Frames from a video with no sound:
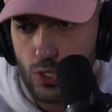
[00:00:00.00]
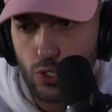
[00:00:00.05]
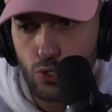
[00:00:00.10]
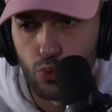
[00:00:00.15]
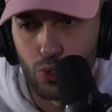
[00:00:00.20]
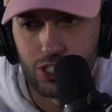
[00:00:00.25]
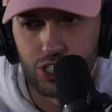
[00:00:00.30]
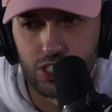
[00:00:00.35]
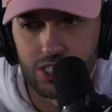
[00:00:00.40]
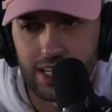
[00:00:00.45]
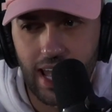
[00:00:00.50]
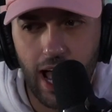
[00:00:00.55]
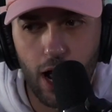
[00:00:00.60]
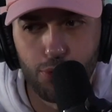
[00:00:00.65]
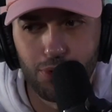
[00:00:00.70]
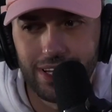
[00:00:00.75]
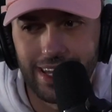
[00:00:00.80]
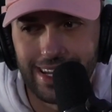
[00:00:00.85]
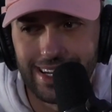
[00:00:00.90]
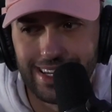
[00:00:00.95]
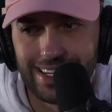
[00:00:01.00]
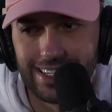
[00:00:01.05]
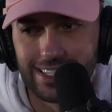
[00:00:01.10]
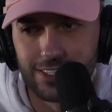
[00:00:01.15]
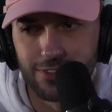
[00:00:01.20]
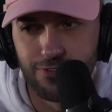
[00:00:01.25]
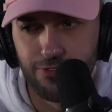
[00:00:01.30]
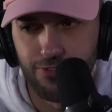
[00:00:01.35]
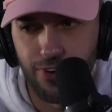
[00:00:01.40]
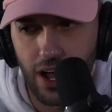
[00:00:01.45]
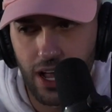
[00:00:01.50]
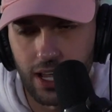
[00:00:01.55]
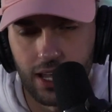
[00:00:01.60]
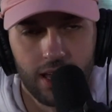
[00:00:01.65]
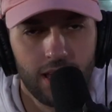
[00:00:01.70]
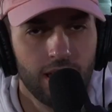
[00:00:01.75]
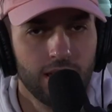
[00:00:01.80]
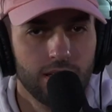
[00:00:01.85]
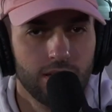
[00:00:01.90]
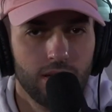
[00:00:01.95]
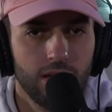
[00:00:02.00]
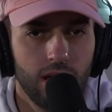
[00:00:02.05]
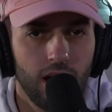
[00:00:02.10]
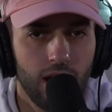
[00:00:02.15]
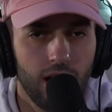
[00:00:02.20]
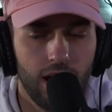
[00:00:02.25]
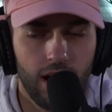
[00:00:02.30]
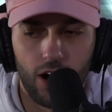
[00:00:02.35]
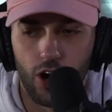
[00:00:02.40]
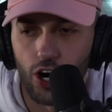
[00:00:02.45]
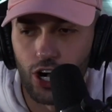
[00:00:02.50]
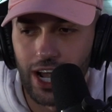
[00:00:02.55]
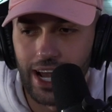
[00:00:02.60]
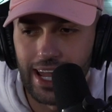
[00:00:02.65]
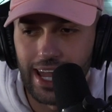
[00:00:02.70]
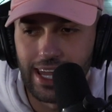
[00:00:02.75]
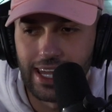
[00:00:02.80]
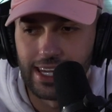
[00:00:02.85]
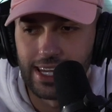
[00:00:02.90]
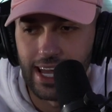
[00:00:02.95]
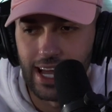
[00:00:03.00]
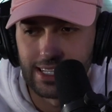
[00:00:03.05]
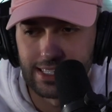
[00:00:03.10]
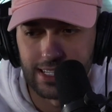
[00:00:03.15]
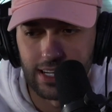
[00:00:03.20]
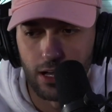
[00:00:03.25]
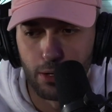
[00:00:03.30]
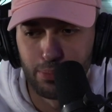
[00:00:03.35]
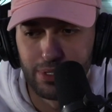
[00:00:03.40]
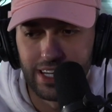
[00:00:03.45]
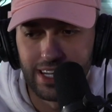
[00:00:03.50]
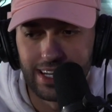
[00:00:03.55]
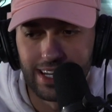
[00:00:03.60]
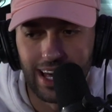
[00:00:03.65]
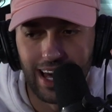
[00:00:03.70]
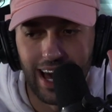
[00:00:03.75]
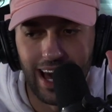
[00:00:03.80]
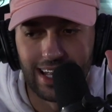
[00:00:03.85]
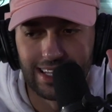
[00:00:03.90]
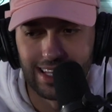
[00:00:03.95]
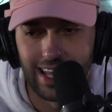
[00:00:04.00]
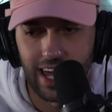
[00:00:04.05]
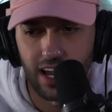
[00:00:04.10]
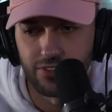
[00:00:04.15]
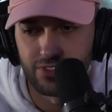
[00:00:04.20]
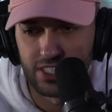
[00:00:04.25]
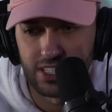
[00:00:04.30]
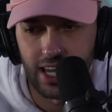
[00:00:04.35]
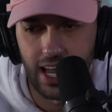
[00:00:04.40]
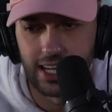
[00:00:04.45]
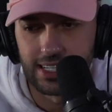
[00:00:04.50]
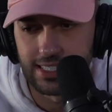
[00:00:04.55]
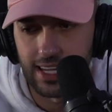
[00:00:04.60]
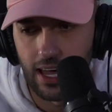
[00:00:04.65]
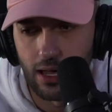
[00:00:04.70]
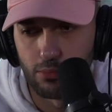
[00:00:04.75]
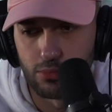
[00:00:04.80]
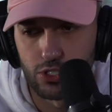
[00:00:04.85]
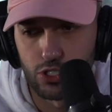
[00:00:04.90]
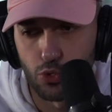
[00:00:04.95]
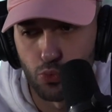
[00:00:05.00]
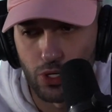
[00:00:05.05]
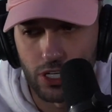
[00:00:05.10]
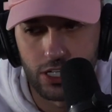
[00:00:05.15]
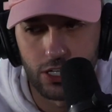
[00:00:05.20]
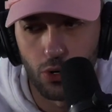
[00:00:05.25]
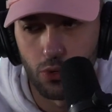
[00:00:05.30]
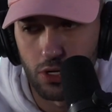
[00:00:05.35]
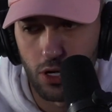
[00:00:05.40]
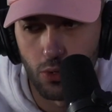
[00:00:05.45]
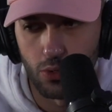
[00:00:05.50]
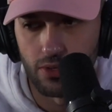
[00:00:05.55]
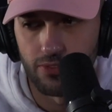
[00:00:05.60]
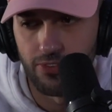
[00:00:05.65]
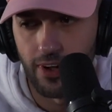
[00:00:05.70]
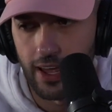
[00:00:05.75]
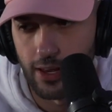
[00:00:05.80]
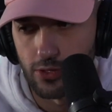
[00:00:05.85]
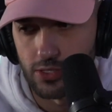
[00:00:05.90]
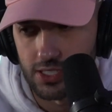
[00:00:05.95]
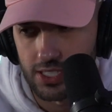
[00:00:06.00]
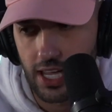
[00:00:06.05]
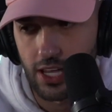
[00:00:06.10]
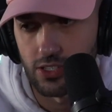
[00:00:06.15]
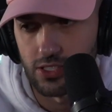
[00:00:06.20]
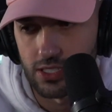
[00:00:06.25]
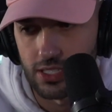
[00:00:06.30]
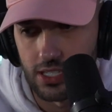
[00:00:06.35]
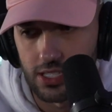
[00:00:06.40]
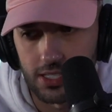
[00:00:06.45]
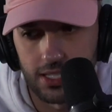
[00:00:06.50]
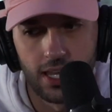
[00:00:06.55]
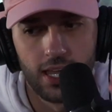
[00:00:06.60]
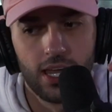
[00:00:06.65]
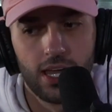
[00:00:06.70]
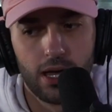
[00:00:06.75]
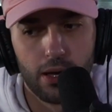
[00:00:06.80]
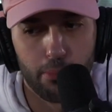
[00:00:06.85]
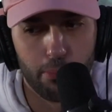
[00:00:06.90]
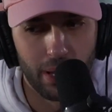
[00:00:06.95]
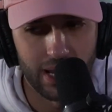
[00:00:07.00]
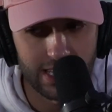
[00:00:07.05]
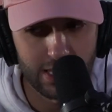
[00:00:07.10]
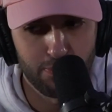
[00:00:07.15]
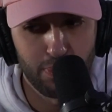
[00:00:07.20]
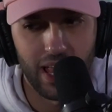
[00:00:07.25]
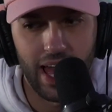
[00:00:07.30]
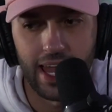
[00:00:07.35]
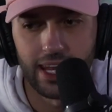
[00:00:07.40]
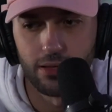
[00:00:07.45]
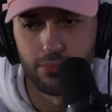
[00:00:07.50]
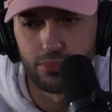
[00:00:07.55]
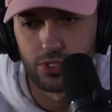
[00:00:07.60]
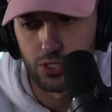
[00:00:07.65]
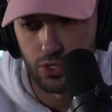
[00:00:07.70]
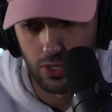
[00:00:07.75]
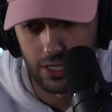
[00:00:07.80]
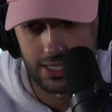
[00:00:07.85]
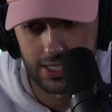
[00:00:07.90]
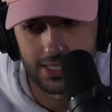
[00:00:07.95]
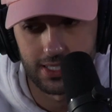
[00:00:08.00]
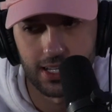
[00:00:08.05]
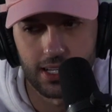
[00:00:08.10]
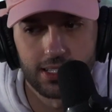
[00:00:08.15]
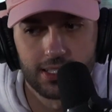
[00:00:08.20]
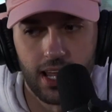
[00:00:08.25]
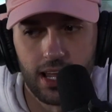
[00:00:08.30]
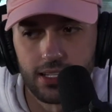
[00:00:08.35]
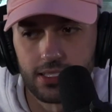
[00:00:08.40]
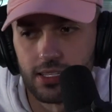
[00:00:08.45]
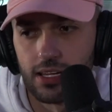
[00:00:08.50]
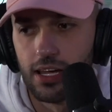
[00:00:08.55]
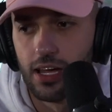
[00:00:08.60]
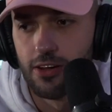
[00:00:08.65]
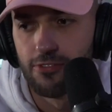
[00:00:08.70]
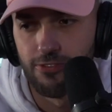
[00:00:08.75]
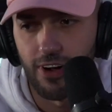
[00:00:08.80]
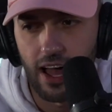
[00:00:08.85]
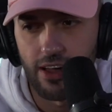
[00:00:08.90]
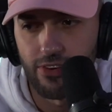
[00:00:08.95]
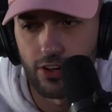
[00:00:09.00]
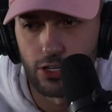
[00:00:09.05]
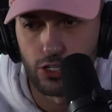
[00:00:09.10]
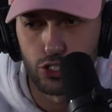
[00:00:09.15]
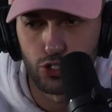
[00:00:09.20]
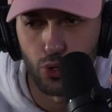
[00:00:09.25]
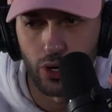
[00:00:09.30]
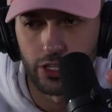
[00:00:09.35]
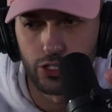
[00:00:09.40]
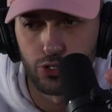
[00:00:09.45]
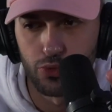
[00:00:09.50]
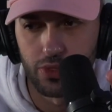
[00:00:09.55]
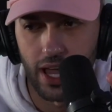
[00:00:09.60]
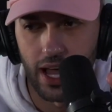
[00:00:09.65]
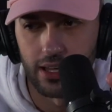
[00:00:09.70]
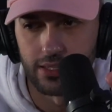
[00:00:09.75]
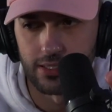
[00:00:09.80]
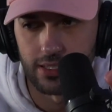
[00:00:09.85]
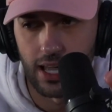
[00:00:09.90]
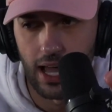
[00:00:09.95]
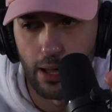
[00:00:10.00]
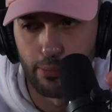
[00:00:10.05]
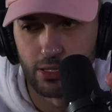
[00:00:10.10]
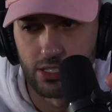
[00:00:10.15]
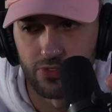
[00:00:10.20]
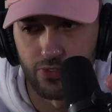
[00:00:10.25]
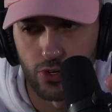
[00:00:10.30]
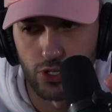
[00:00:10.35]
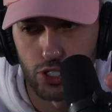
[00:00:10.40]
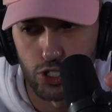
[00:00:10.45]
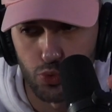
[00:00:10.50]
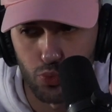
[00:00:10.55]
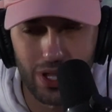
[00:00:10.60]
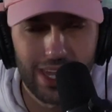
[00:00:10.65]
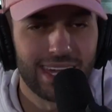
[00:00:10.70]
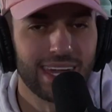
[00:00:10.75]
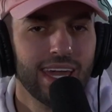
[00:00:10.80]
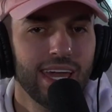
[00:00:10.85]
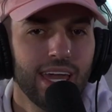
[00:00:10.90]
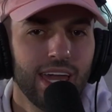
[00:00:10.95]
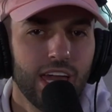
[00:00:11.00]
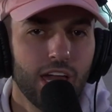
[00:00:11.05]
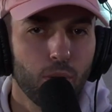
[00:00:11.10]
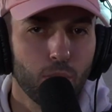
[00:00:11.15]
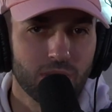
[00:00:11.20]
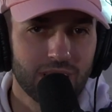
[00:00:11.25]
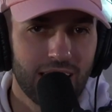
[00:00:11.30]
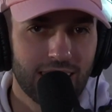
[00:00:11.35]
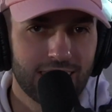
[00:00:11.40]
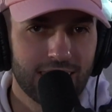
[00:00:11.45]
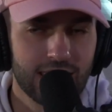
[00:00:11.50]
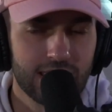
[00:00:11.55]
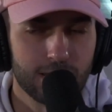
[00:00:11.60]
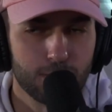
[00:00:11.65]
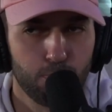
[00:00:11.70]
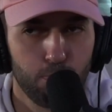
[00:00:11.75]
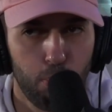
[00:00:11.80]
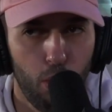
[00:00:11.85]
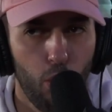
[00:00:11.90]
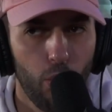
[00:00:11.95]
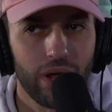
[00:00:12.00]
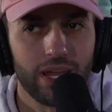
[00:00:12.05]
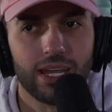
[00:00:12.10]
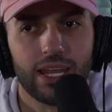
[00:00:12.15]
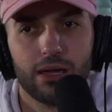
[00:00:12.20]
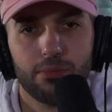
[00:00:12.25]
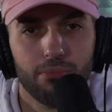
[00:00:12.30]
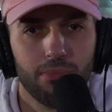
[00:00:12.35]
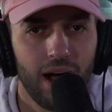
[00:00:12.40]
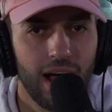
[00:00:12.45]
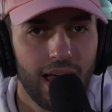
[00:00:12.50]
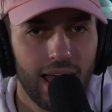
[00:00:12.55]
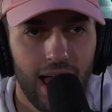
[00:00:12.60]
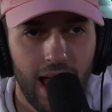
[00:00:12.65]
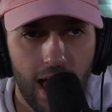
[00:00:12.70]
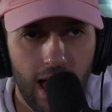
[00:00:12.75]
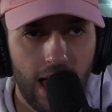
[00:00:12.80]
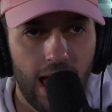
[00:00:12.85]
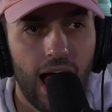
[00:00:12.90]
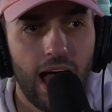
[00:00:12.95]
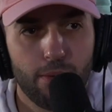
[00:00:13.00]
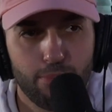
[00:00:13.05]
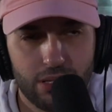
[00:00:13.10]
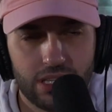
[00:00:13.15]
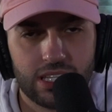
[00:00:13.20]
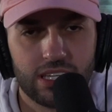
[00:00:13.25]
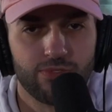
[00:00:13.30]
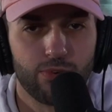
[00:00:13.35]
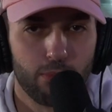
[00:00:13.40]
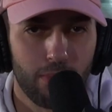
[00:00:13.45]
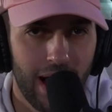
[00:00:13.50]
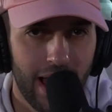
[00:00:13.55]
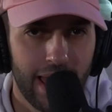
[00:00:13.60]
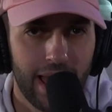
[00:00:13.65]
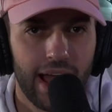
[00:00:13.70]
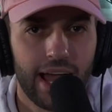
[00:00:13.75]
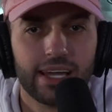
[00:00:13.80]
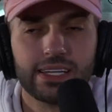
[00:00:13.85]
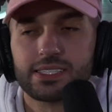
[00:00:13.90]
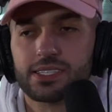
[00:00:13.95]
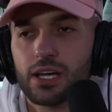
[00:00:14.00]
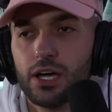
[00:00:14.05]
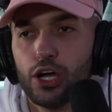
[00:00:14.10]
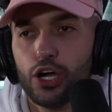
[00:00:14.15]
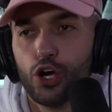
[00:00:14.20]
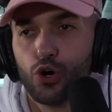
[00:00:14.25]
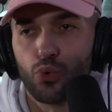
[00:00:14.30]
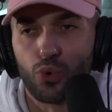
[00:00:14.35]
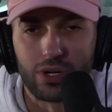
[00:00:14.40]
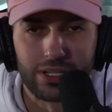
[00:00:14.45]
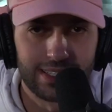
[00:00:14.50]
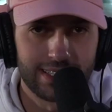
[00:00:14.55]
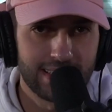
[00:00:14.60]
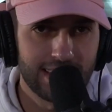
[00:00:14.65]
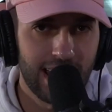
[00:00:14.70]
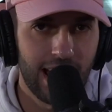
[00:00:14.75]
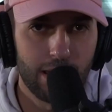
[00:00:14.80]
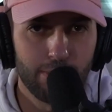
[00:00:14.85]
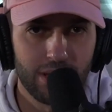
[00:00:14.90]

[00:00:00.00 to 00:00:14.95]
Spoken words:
Which is outdated as fuck. RIA hasn't updated a lot of T.I.'s albums, so we don't know the final sales of this, but it's platinum, so it's a success. 522,000 copies first week. It was at this point in my, I believe, in my eyes, where T.I.